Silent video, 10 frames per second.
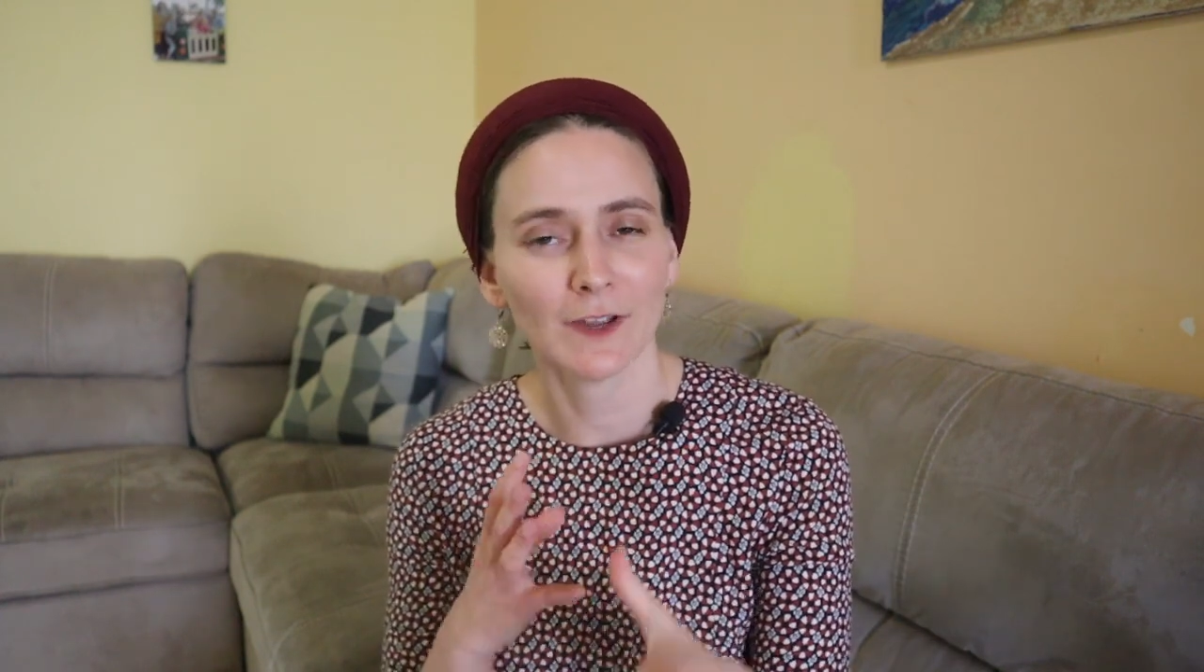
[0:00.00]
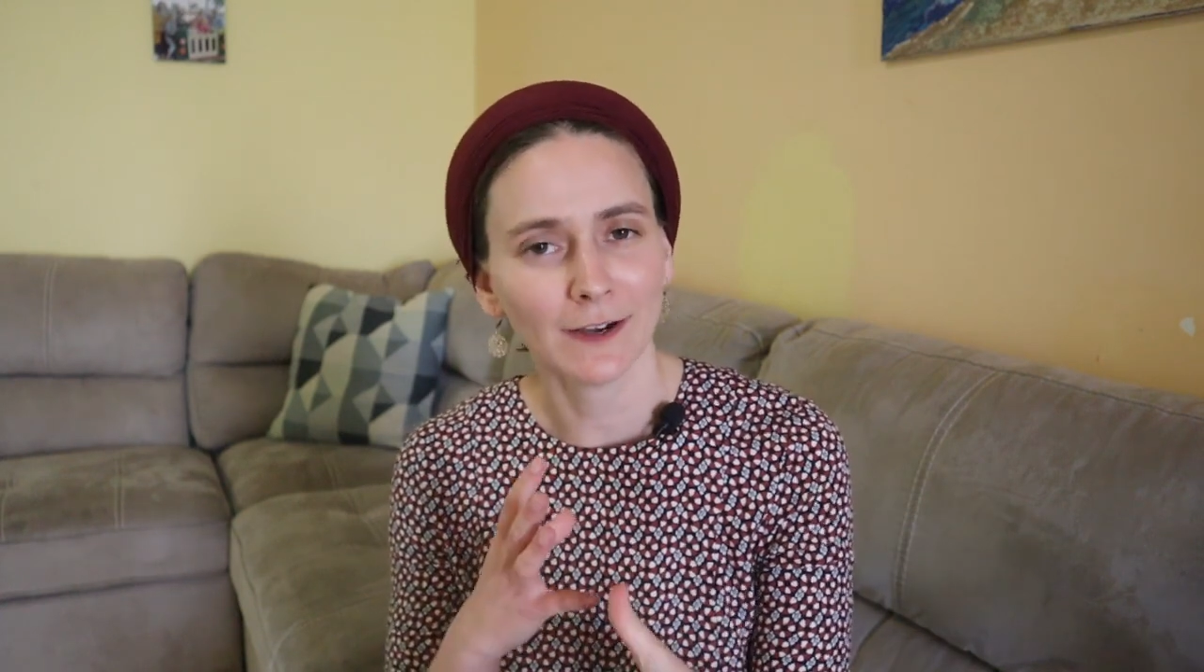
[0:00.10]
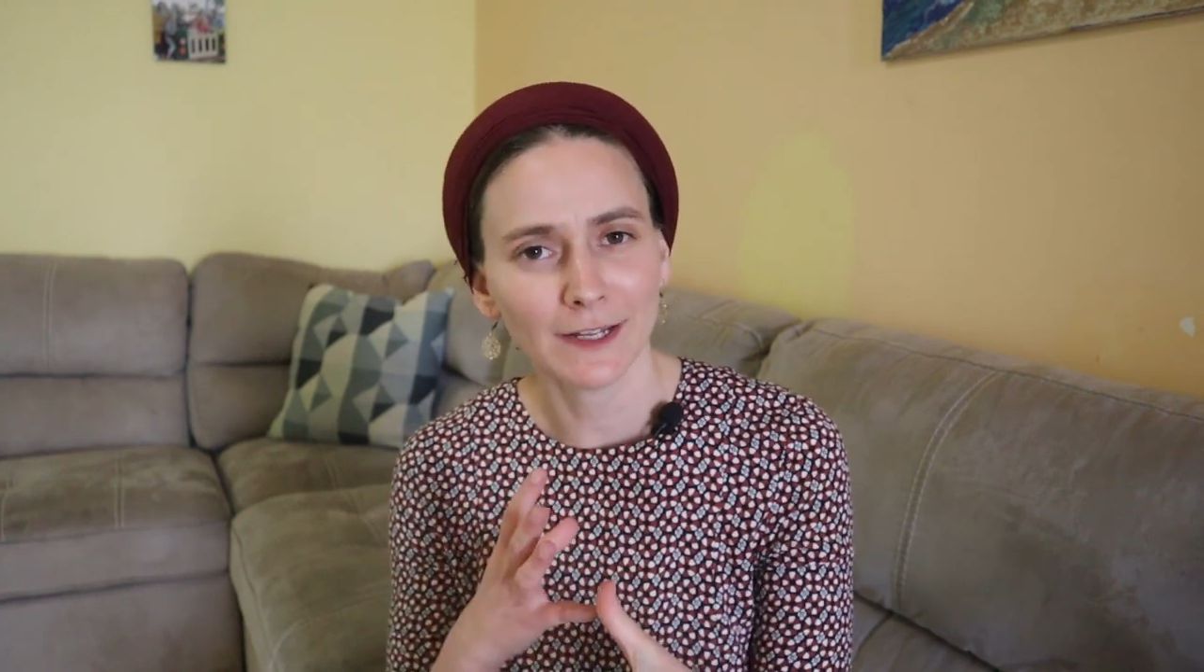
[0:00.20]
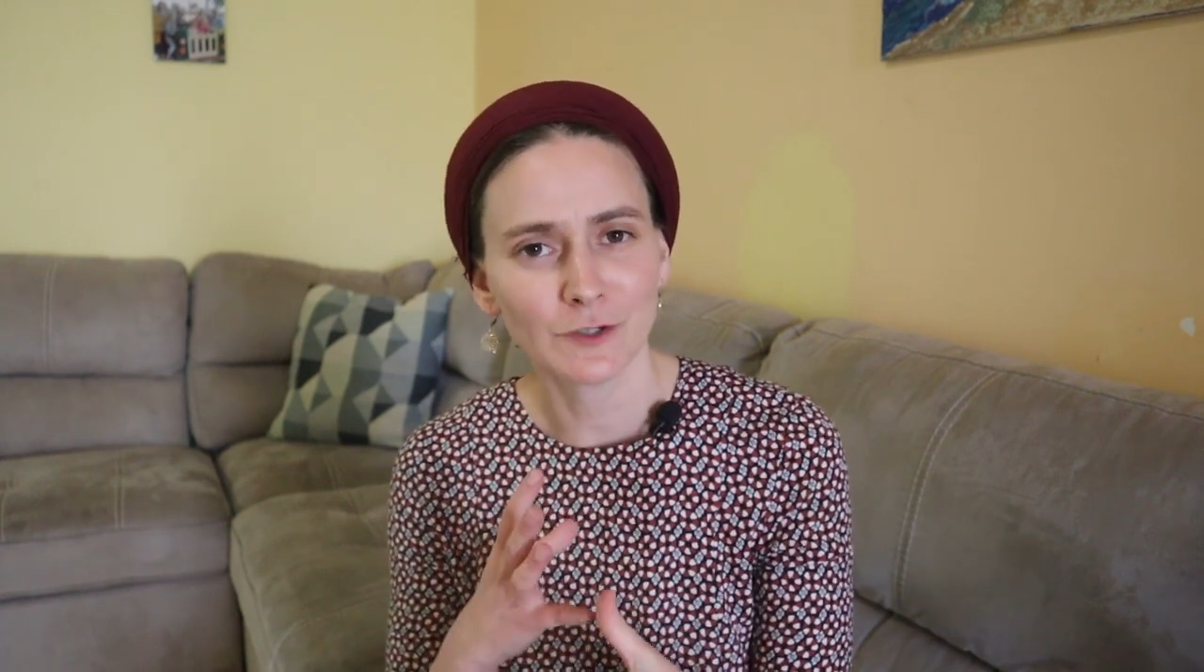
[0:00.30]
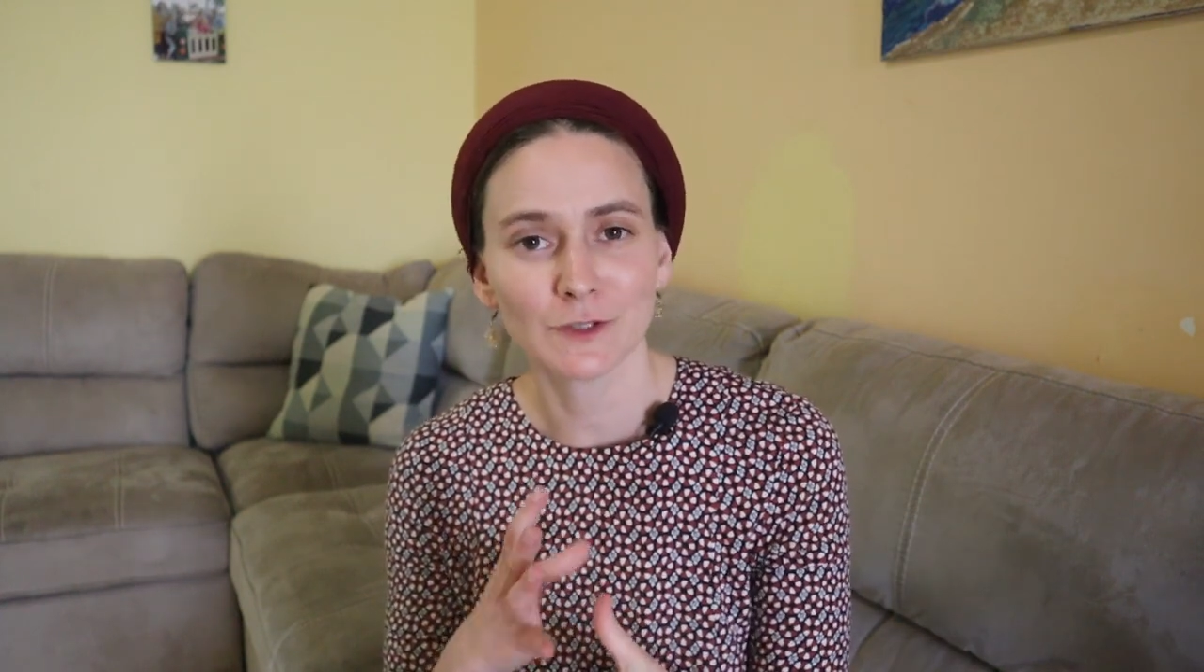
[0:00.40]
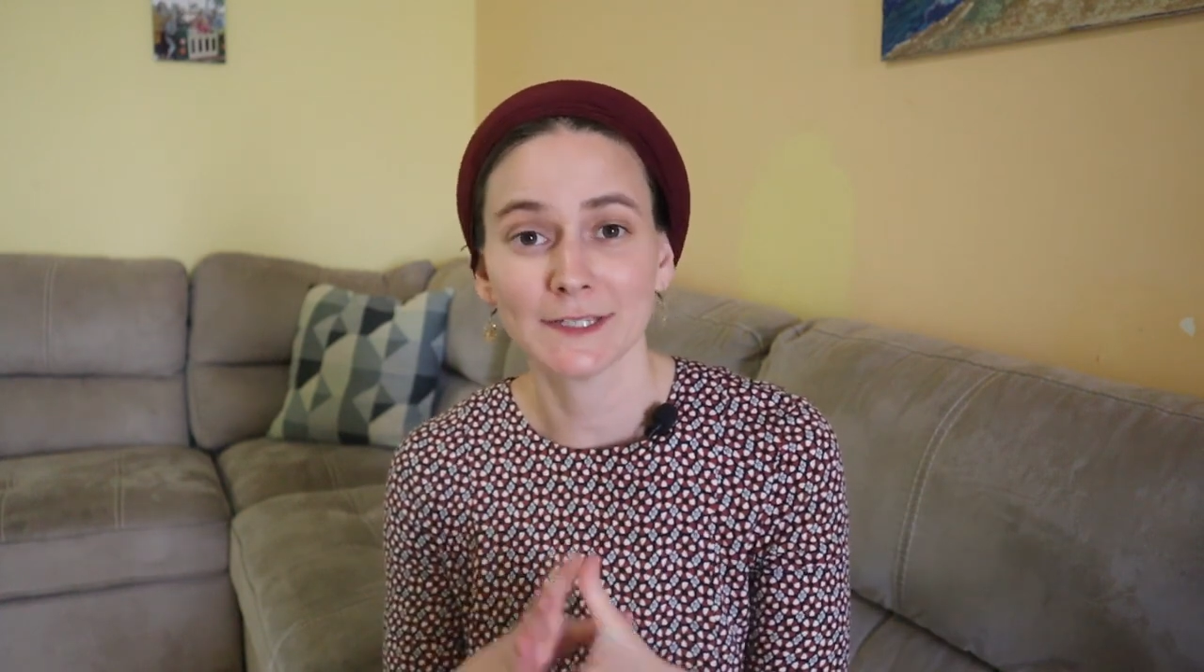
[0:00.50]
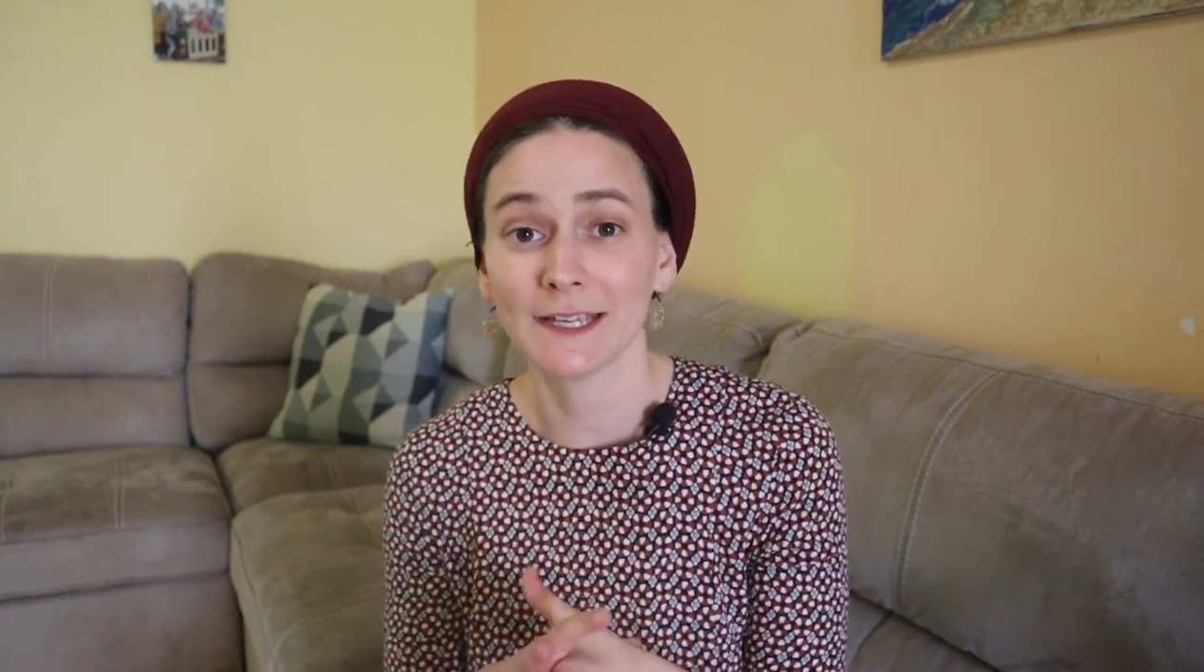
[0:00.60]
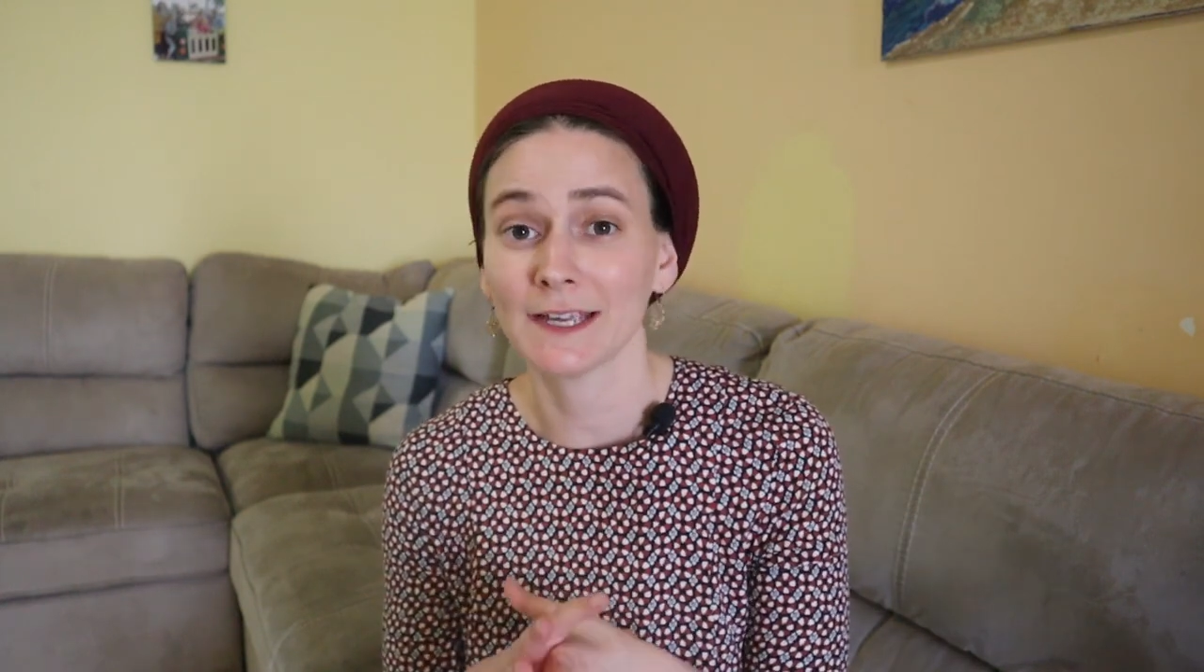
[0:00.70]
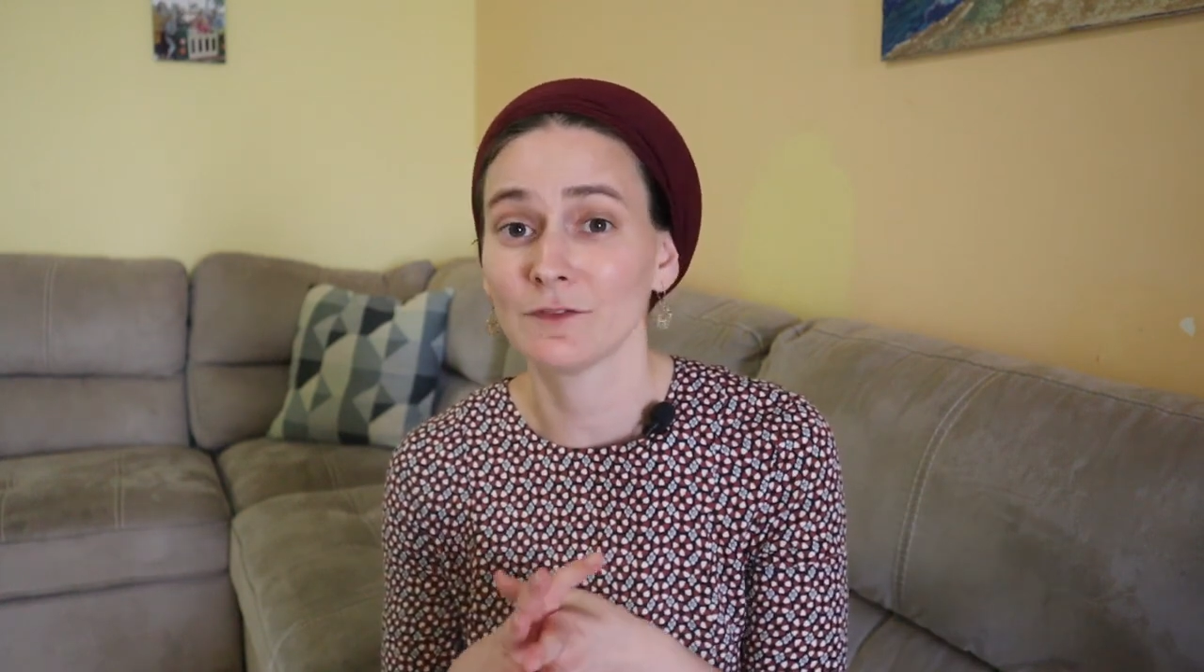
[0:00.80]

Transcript: very interesting